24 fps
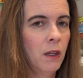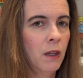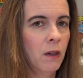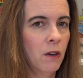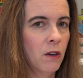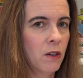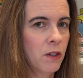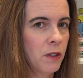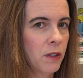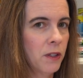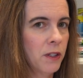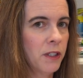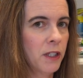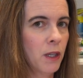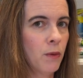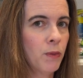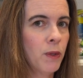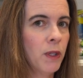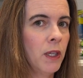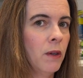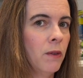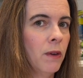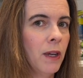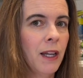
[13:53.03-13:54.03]
or it's just
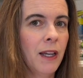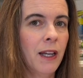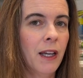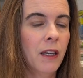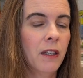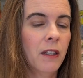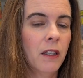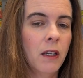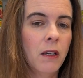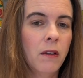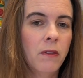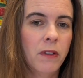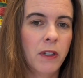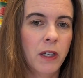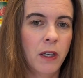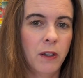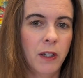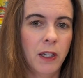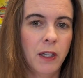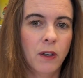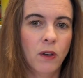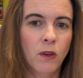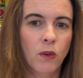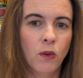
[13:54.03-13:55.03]
something you ran out of and you
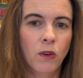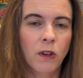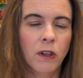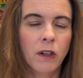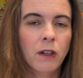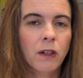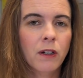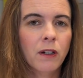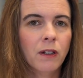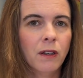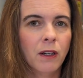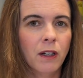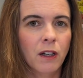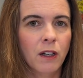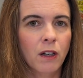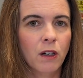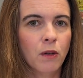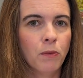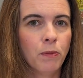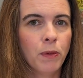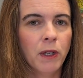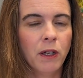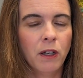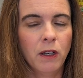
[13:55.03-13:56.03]
need to order
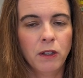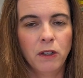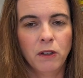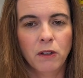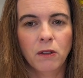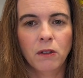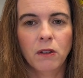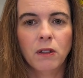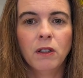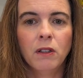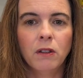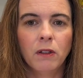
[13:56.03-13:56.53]
or put on your